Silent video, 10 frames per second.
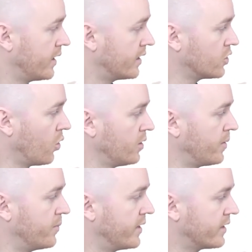It's all
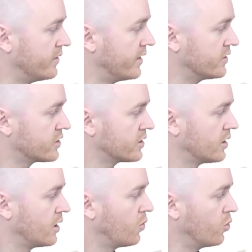about making this
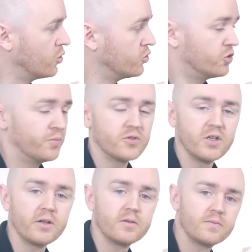100%.